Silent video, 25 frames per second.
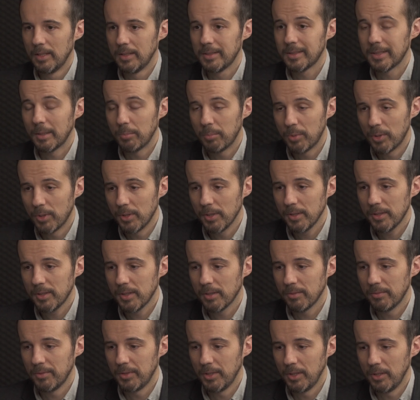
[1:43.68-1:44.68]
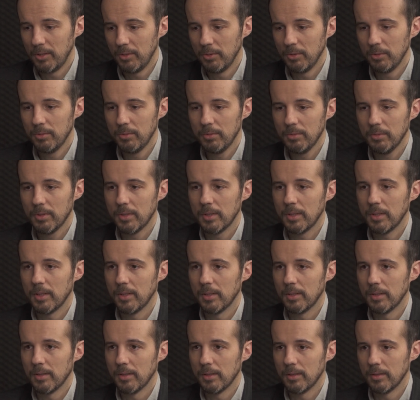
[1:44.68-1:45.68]
support of the EU
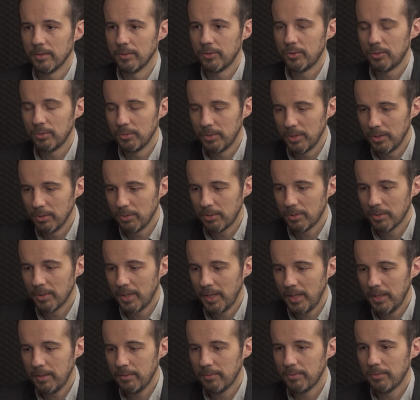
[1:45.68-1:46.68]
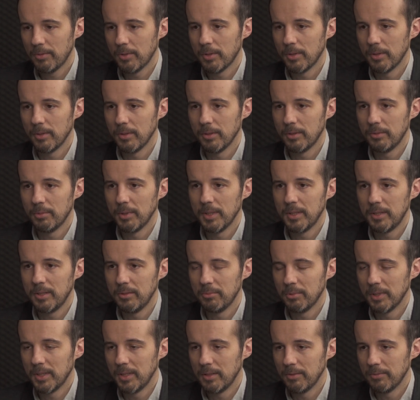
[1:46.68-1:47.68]
to the Ukraine for
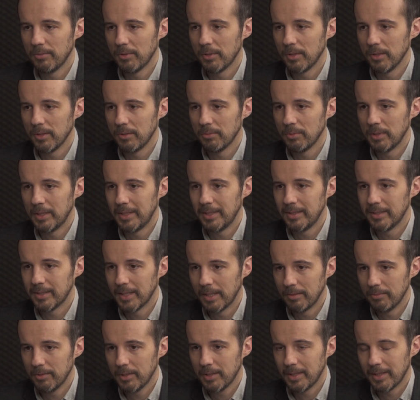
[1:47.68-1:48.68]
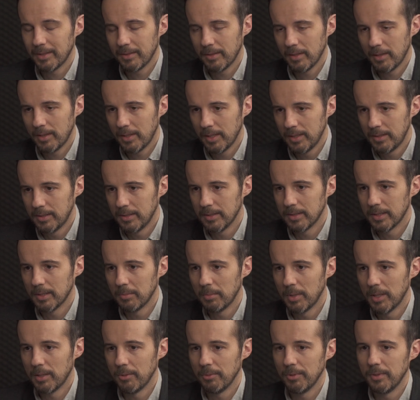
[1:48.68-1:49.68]
2024-27, and this is
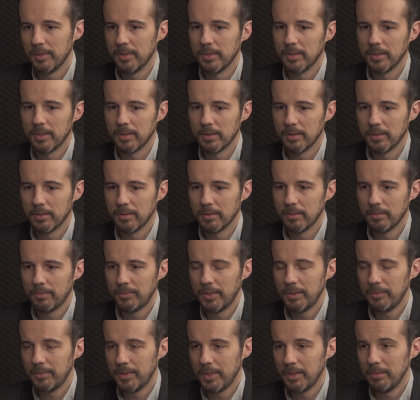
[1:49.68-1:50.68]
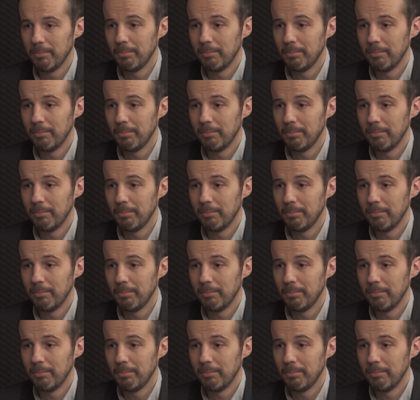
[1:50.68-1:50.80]
about 50